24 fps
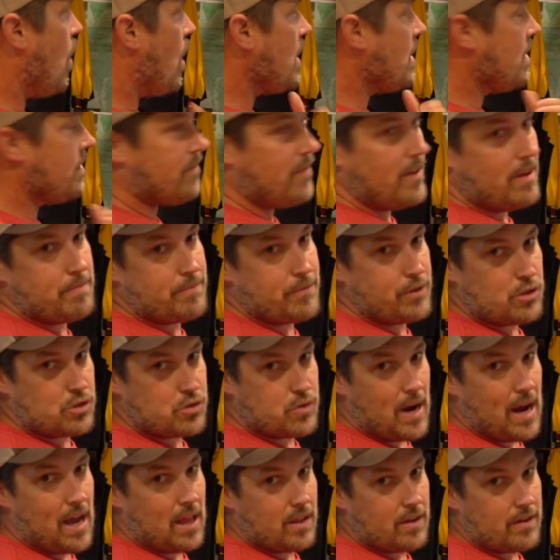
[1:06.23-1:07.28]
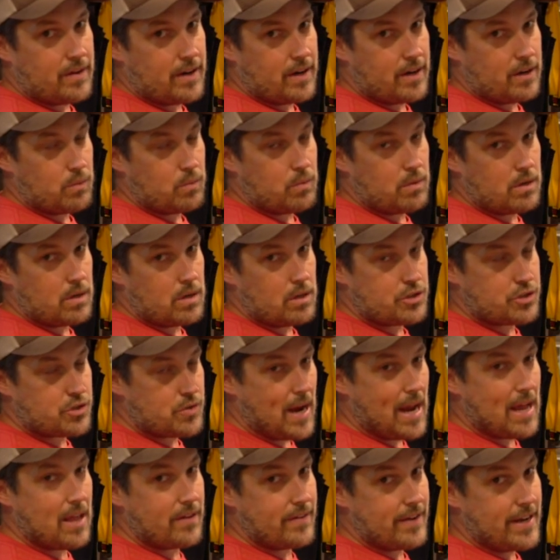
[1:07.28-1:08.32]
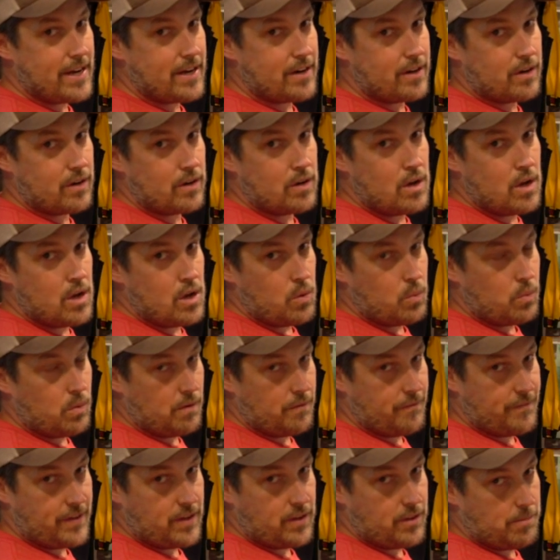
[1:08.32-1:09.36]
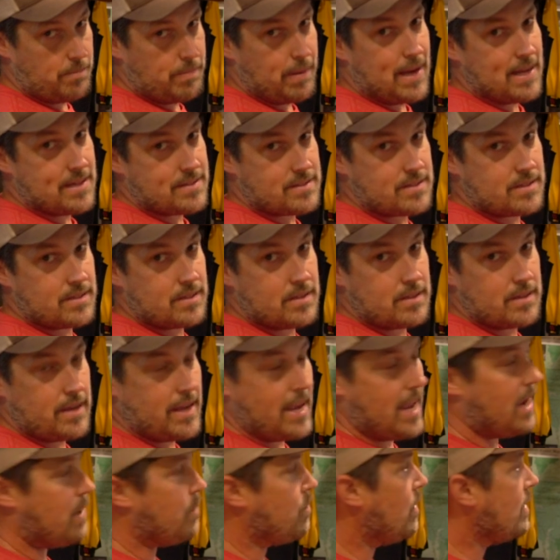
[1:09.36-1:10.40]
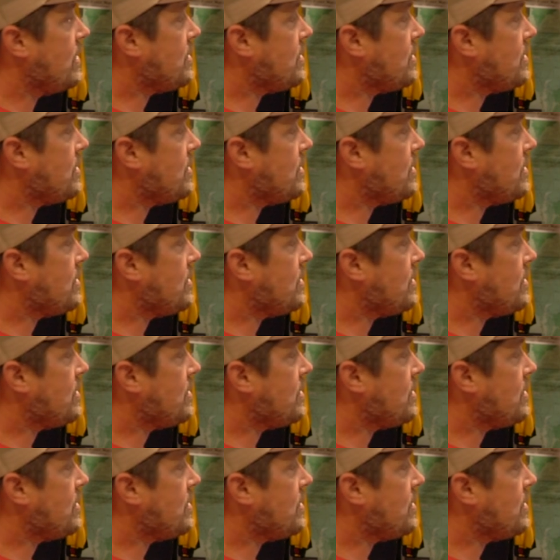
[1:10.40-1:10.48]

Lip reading: one of them, through trial and error, will feel the best. And